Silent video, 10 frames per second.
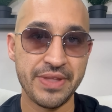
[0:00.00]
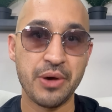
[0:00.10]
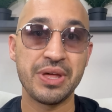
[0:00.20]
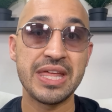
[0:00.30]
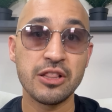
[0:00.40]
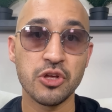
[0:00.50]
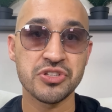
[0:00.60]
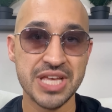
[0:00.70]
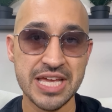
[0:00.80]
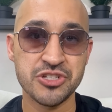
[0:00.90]
Now in
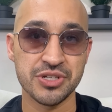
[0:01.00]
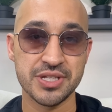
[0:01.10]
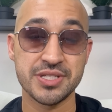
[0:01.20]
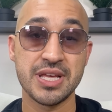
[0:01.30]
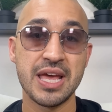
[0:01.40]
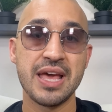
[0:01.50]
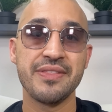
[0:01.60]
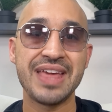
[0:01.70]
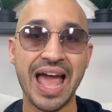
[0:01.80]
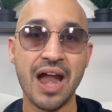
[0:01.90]
Los Angeles,
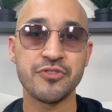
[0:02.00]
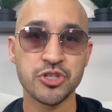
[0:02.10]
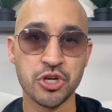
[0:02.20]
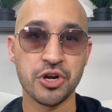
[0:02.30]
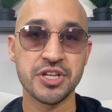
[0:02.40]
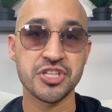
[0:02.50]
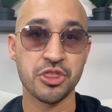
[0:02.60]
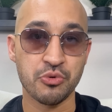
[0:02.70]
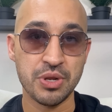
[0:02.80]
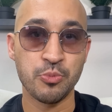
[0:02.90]
the average return is a
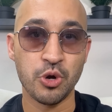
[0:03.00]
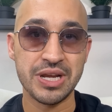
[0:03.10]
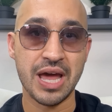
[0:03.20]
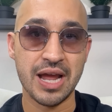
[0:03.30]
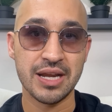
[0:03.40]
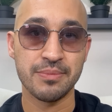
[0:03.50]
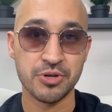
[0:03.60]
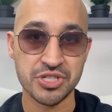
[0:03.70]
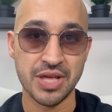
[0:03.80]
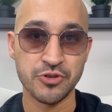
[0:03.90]

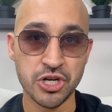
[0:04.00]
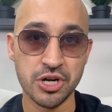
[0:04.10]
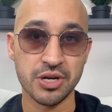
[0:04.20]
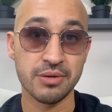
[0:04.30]
3.9% return,